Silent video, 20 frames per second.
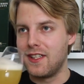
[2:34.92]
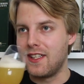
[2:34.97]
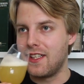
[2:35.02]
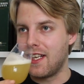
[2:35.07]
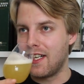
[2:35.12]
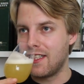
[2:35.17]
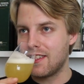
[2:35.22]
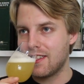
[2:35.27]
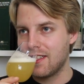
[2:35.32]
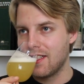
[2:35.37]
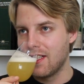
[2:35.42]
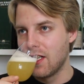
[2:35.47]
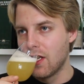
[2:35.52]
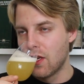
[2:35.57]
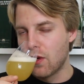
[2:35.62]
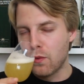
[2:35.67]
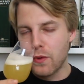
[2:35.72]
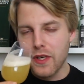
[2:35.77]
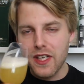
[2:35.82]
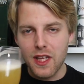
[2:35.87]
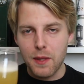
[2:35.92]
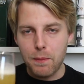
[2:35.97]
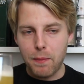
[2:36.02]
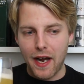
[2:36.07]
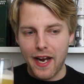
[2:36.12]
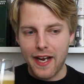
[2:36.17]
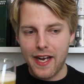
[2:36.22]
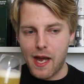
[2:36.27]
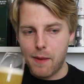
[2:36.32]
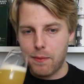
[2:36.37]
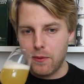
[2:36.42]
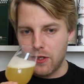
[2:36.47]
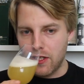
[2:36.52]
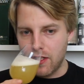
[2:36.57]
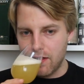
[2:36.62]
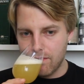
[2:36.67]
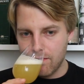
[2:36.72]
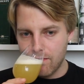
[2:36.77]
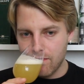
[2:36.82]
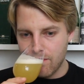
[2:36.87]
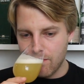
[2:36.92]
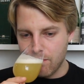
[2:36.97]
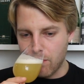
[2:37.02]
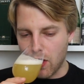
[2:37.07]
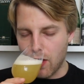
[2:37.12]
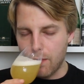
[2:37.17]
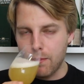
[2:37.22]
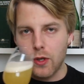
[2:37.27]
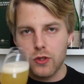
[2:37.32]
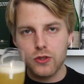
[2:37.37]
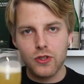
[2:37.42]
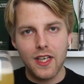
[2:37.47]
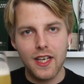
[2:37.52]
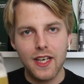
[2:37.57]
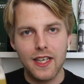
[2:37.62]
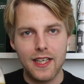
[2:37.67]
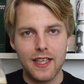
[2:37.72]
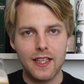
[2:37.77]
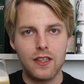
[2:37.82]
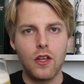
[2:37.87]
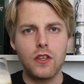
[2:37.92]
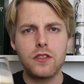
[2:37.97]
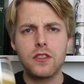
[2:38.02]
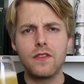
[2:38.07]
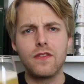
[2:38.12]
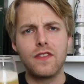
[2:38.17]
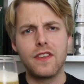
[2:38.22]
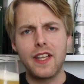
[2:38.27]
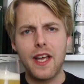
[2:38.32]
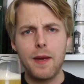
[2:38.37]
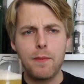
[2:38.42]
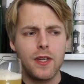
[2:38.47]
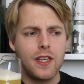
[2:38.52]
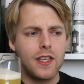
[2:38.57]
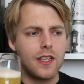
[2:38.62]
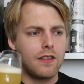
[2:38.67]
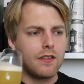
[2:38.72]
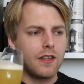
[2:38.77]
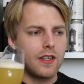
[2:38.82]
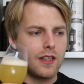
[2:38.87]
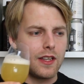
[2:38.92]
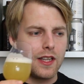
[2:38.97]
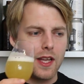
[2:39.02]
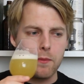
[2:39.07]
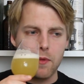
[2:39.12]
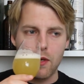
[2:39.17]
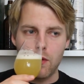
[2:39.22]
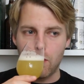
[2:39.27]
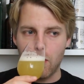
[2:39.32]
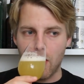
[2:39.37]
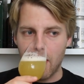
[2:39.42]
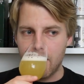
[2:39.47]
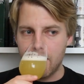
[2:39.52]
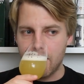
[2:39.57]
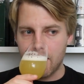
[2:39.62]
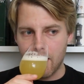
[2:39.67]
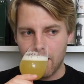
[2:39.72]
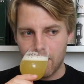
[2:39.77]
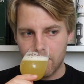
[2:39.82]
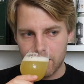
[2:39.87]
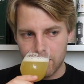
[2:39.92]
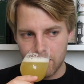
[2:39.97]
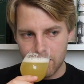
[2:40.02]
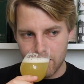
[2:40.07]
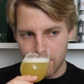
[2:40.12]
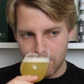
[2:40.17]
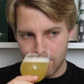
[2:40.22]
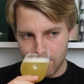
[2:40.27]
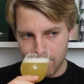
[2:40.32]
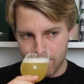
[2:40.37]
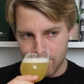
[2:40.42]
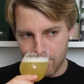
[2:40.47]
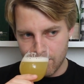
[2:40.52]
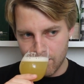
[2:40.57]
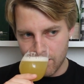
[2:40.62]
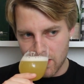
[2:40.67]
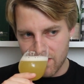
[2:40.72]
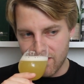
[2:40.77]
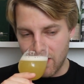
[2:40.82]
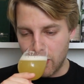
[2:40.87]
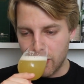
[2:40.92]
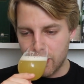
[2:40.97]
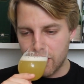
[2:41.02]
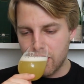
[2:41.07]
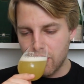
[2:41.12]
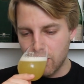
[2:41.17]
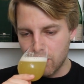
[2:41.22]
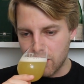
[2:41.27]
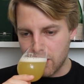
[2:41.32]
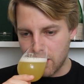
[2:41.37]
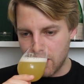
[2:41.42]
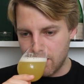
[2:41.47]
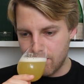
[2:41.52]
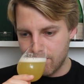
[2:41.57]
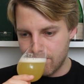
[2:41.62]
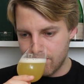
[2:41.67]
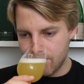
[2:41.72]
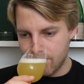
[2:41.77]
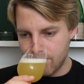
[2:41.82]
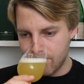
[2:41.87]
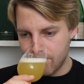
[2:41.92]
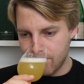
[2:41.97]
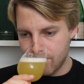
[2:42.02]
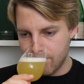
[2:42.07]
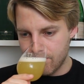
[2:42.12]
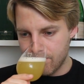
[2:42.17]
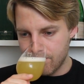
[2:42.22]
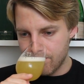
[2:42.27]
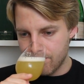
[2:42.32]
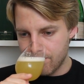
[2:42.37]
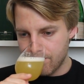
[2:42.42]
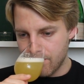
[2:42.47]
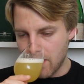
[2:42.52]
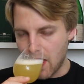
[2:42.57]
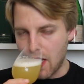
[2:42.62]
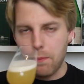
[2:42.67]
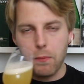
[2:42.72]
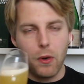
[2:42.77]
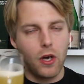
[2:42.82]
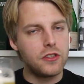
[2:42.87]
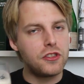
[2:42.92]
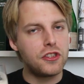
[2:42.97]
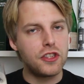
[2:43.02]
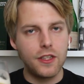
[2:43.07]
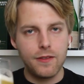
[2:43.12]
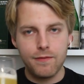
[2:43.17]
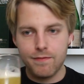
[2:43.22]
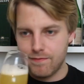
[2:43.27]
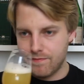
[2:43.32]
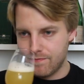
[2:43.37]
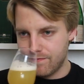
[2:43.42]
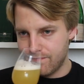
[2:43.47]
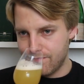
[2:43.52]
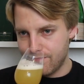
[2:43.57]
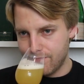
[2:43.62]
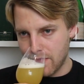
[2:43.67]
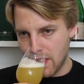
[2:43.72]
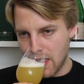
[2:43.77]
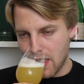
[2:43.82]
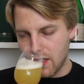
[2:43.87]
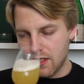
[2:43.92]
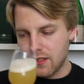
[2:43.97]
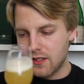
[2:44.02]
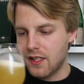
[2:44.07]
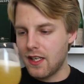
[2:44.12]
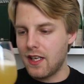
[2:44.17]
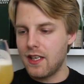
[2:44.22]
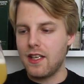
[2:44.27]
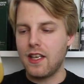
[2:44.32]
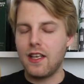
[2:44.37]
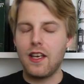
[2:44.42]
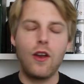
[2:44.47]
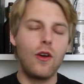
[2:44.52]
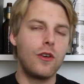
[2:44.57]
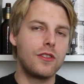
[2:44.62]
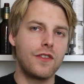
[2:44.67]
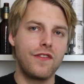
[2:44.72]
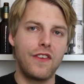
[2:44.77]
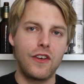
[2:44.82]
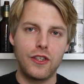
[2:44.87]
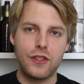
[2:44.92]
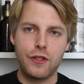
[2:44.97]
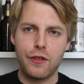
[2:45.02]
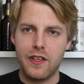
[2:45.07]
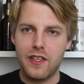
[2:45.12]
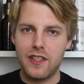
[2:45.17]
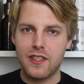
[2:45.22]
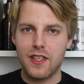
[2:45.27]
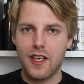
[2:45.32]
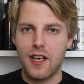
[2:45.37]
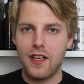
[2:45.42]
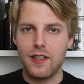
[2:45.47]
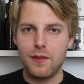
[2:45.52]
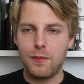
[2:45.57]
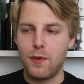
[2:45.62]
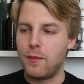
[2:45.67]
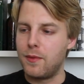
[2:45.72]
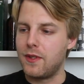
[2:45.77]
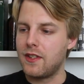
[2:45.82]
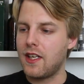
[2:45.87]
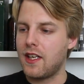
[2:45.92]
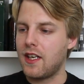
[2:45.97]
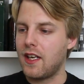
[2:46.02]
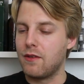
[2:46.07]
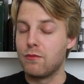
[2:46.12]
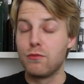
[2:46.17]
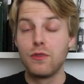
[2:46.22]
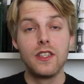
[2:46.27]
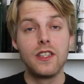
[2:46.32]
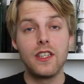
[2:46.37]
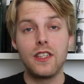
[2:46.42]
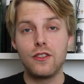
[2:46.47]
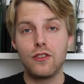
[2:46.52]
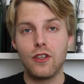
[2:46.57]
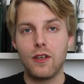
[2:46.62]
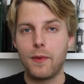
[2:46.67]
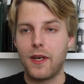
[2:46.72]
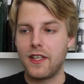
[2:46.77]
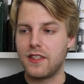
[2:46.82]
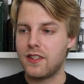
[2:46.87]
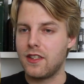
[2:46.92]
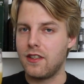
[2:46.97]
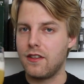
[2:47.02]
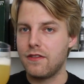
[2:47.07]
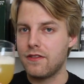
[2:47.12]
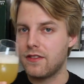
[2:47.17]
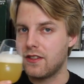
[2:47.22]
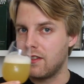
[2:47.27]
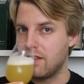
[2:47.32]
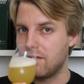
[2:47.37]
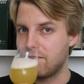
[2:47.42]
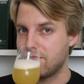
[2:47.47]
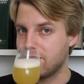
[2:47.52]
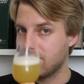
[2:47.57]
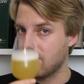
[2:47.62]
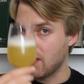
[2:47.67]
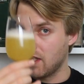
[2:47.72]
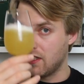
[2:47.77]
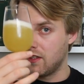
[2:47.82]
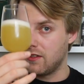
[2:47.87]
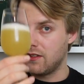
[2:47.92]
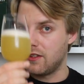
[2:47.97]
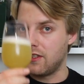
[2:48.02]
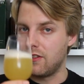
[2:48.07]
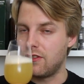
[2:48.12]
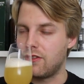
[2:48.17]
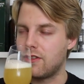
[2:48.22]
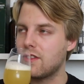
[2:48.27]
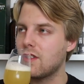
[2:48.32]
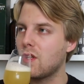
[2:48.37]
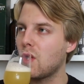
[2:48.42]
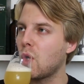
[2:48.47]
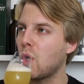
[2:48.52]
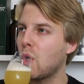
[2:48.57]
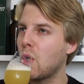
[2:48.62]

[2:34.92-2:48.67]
really nice. Really pineapple -y. But I'm also getting like lots of lemon and, and lemon rind characters. It's very juicy and punchy. It's, I, I know it's a very trendy style at the moment and I really enjoy myself, so cheers.